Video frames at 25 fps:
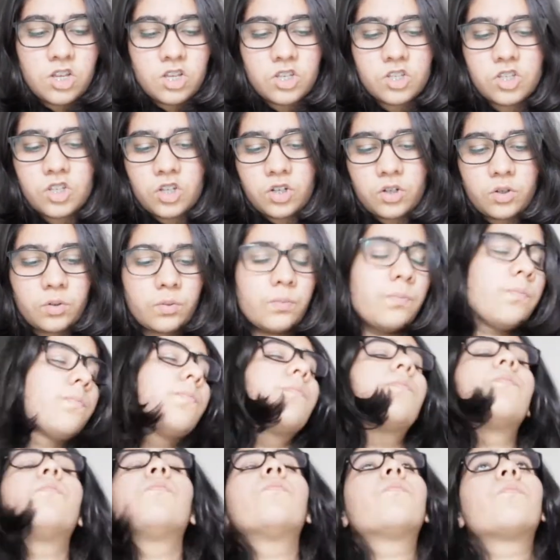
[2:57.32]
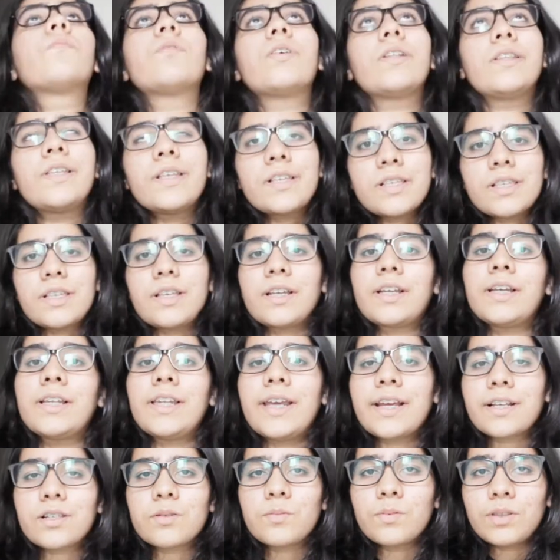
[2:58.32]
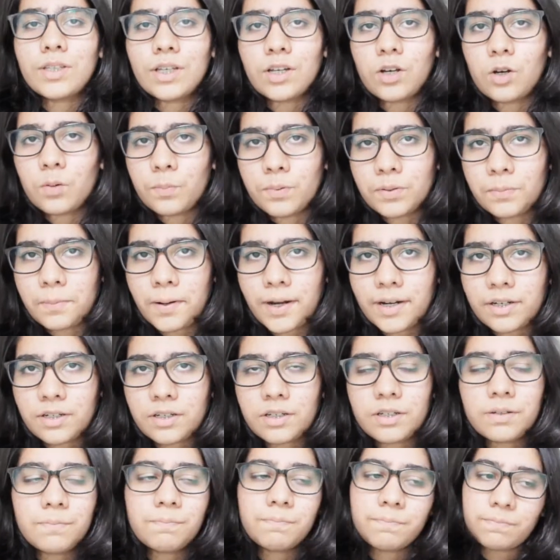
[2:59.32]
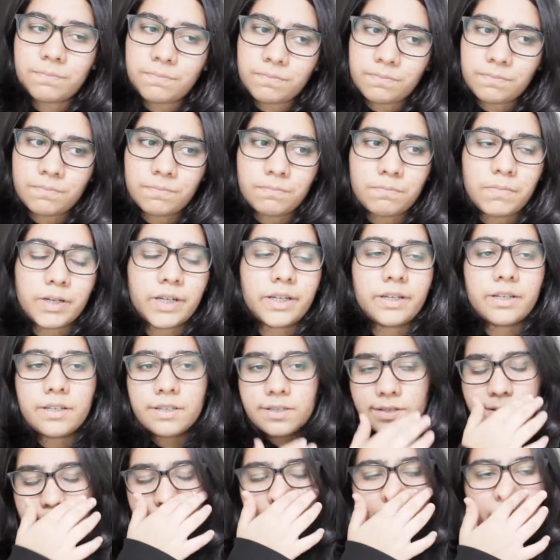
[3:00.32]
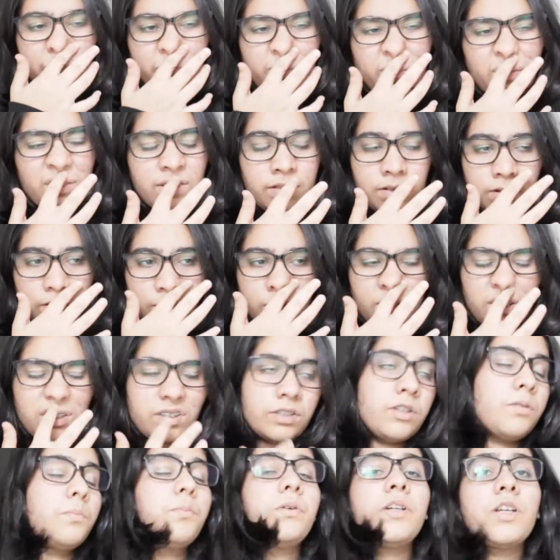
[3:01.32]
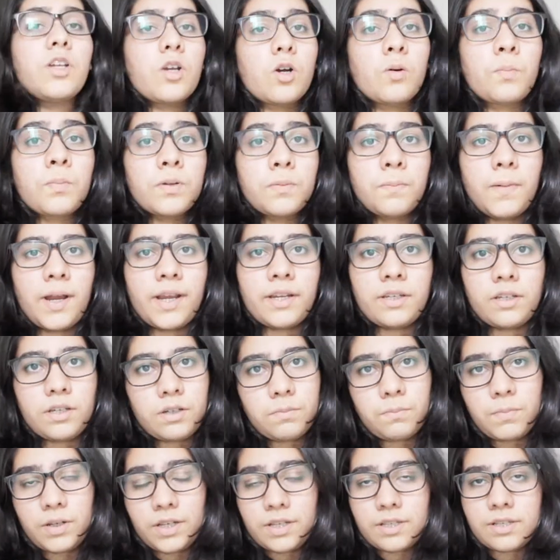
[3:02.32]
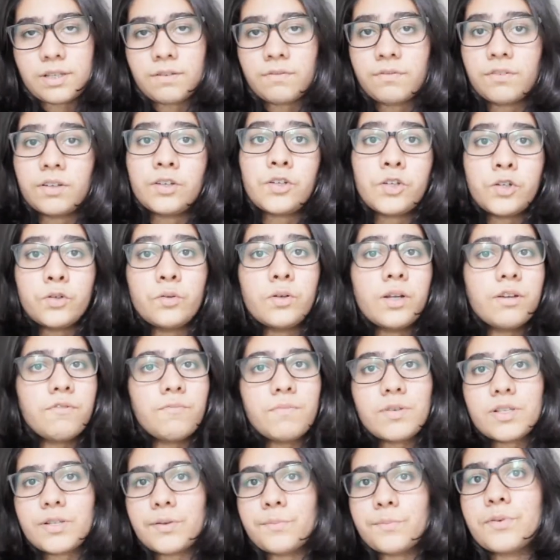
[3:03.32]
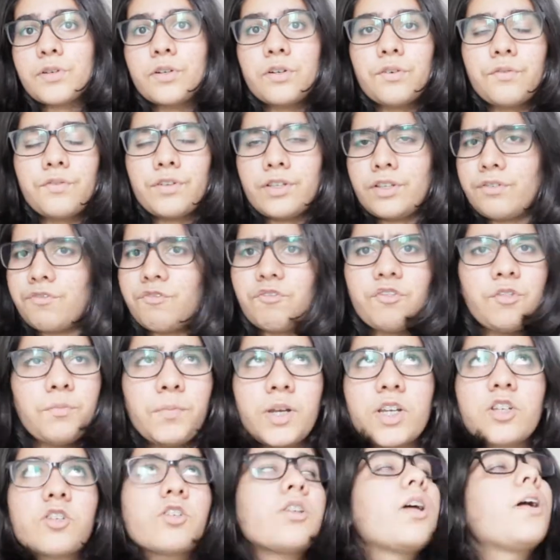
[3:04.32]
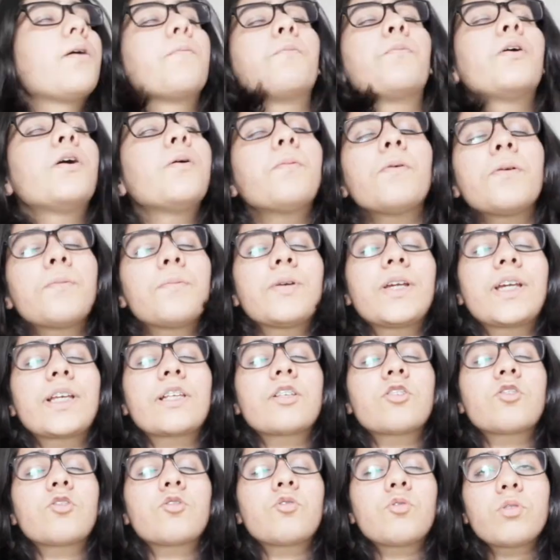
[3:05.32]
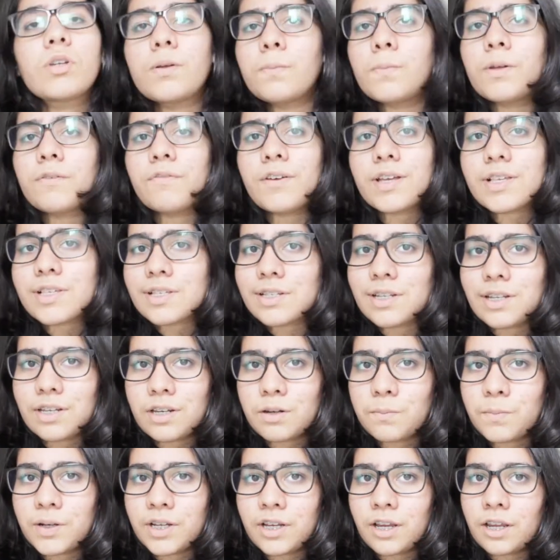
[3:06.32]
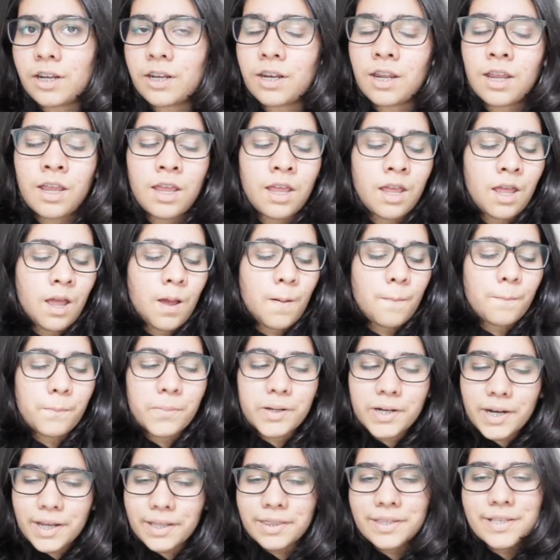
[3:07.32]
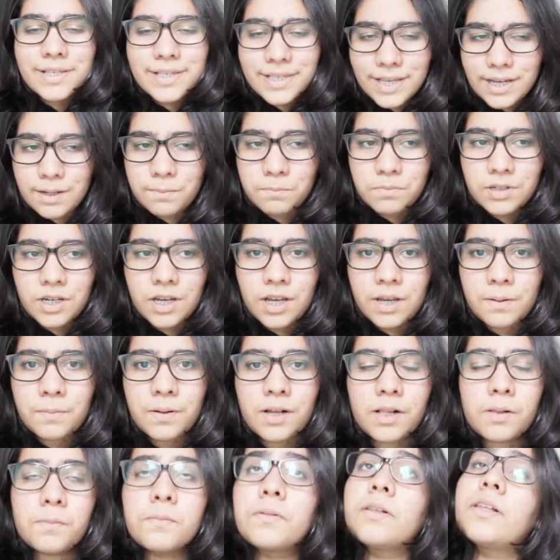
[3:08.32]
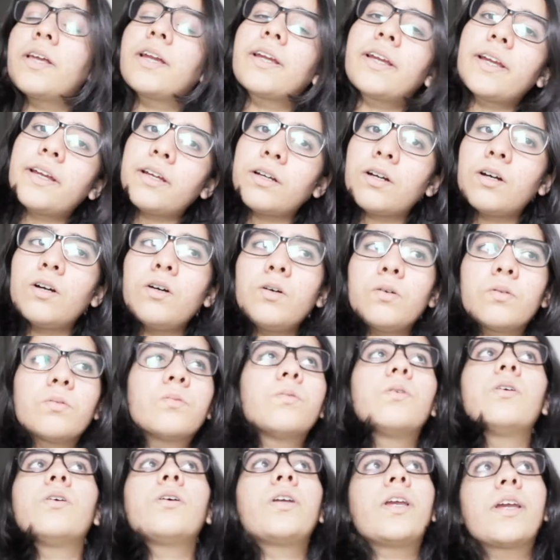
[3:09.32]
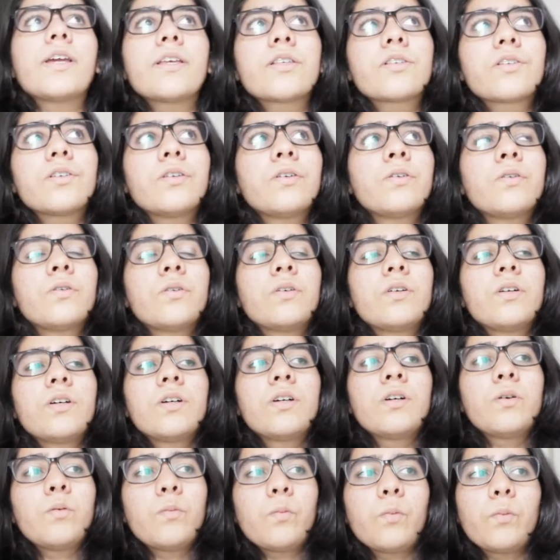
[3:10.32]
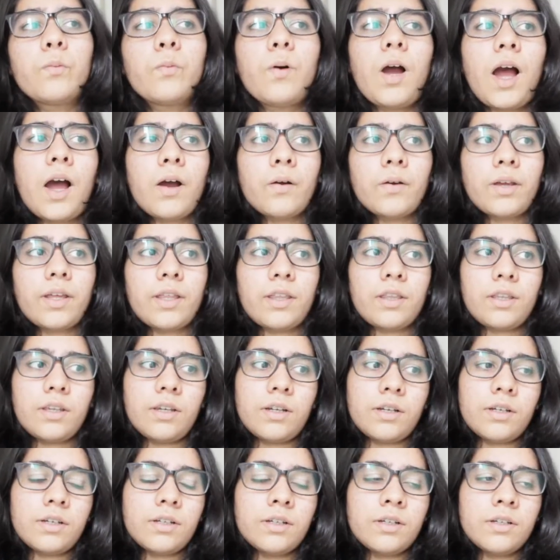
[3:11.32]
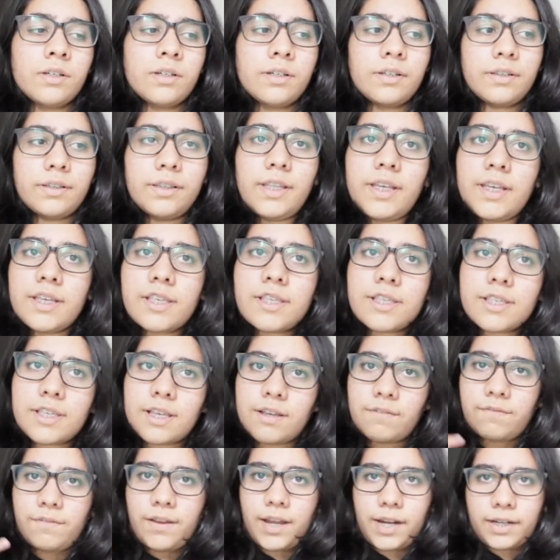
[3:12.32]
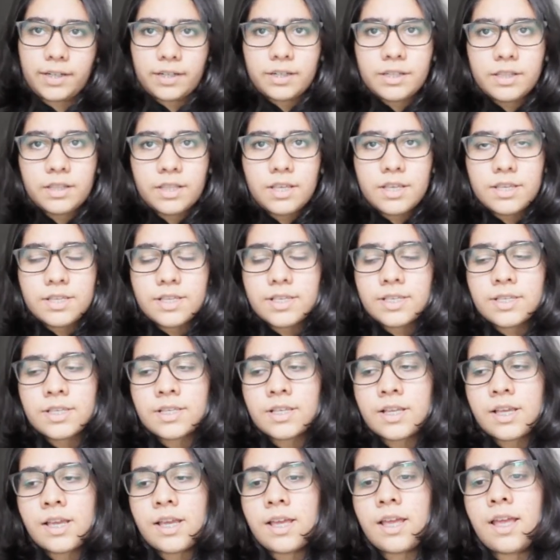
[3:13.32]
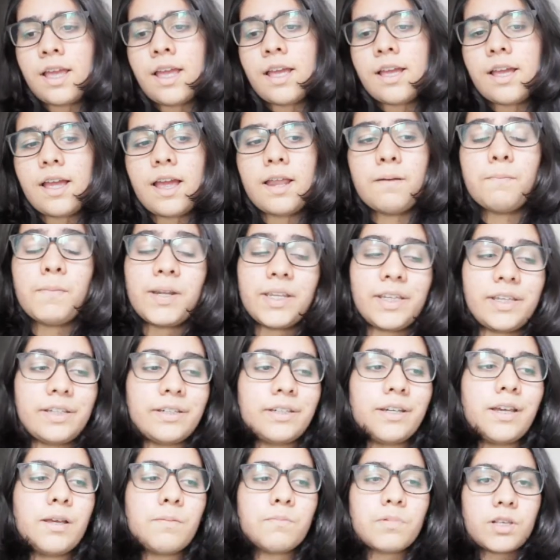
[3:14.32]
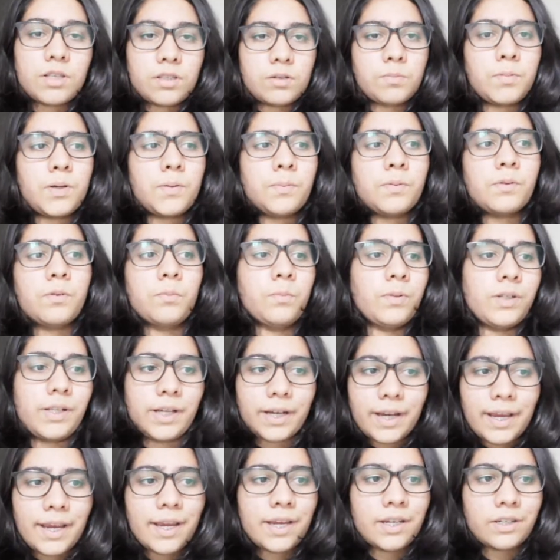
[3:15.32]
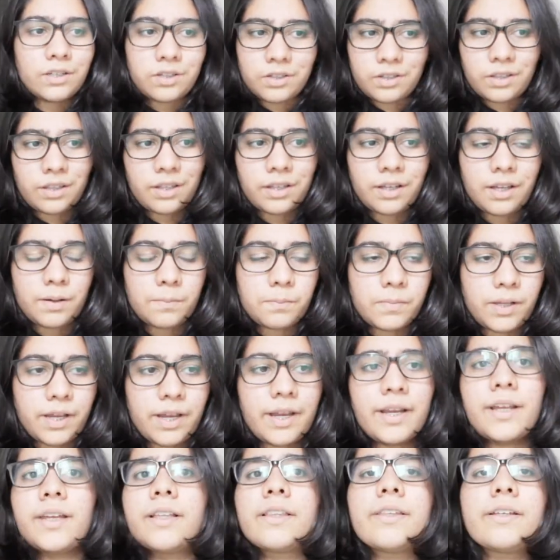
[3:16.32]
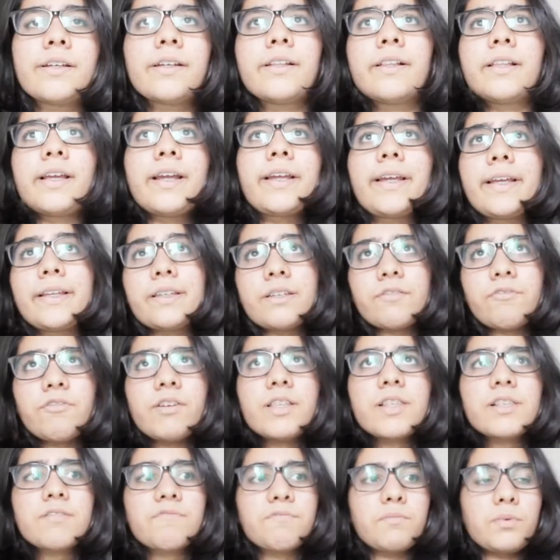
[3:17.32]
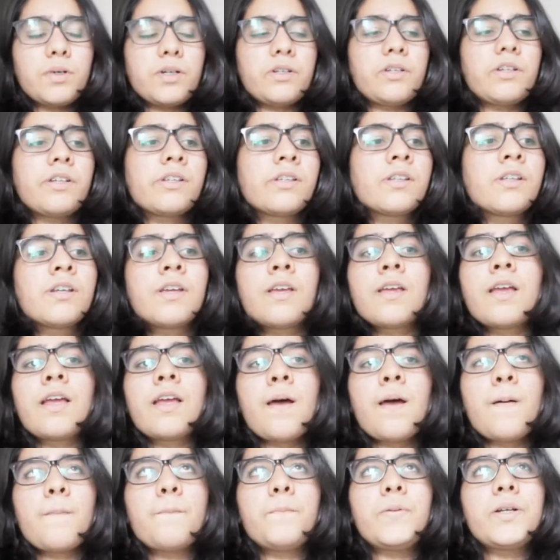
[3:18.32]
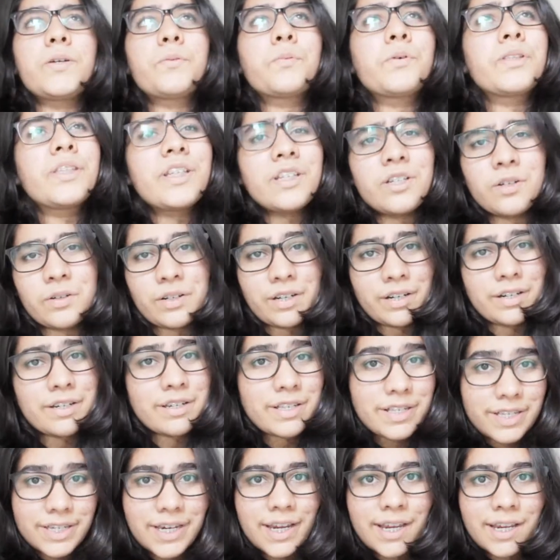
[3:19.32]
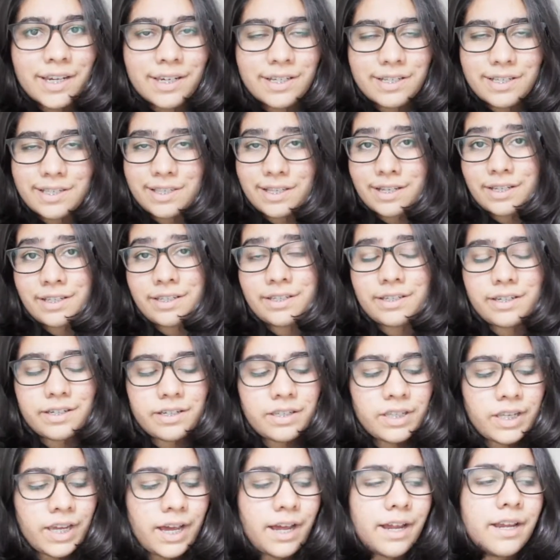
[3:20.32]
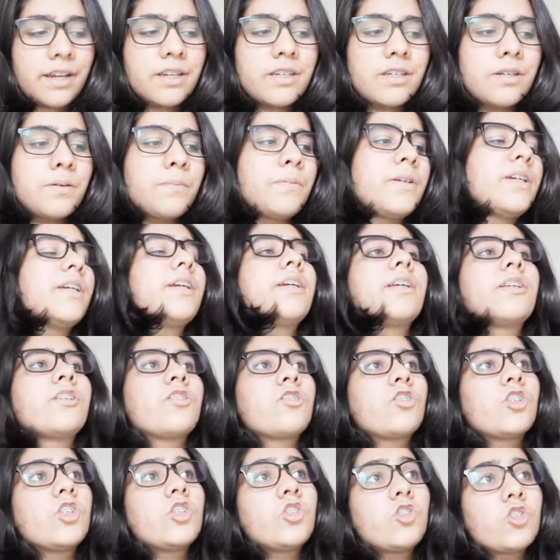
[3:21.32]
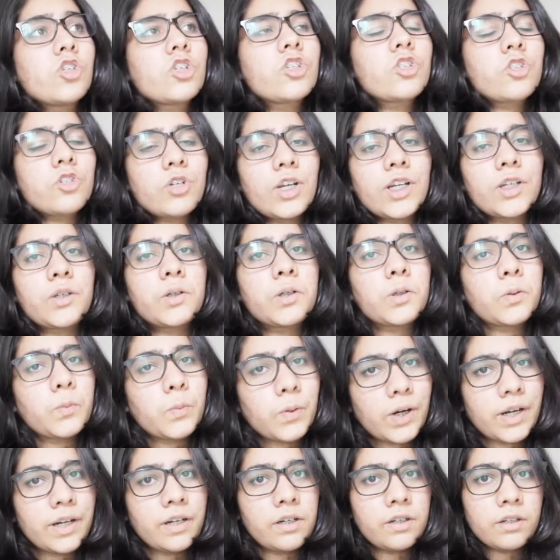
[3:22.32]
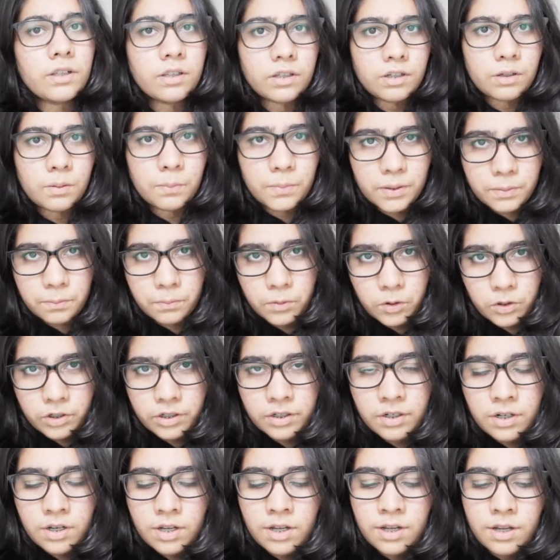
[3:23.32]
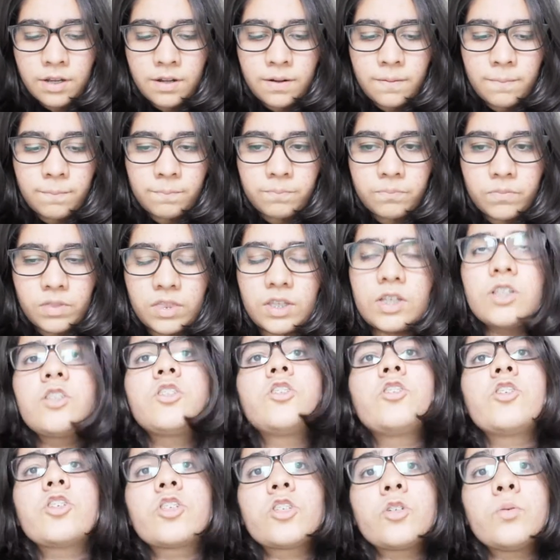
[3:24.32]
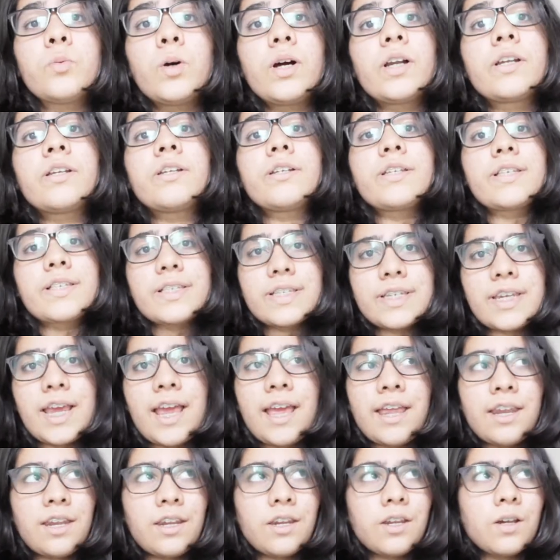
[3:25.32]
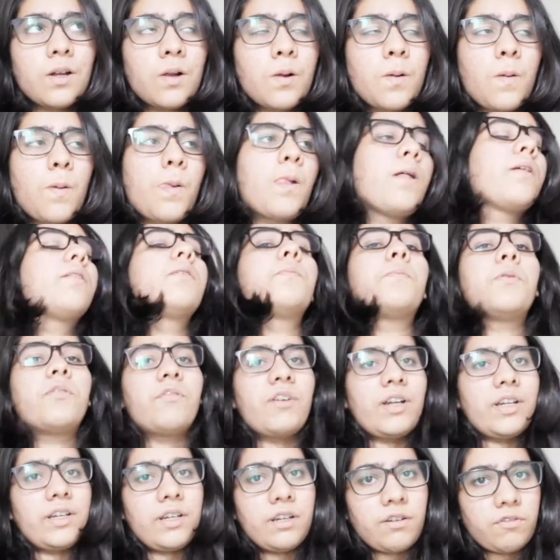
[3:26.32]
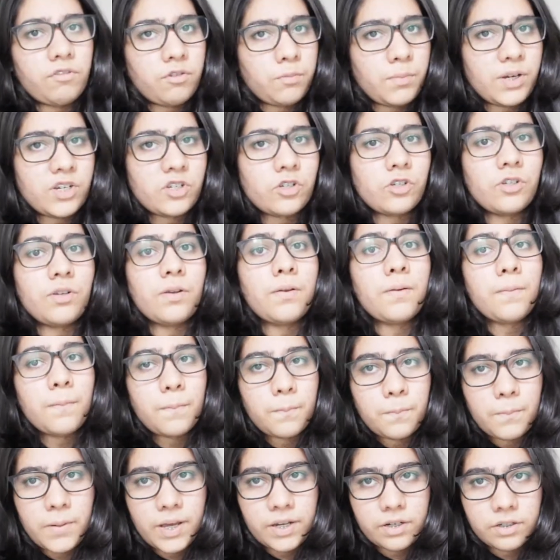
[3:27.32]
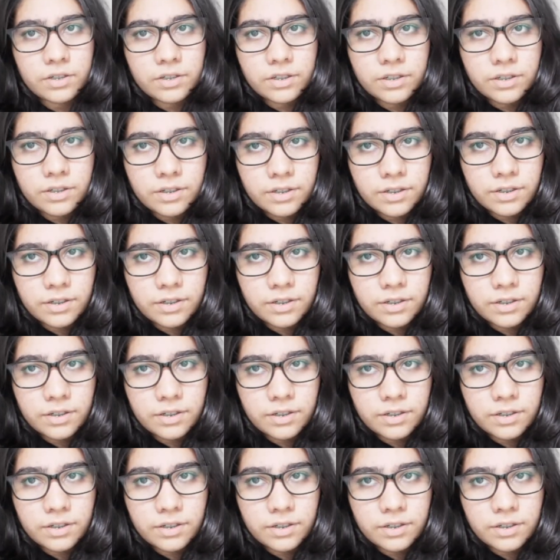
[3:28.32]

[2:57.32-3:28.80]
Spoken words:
so this connects with the open-minded, because they're pretty open-minded, because if you give me sort of information, I'll probably be extremely fascinated by it. But at the same time, I'll be like, oh, okay, so how can this affect this? And many times other people will be like, hey, do you think I'm lying? And they get defensive about it. But what they don't understand is that the INTP is just trying to inquire a little bit more, just to understand the provided information better.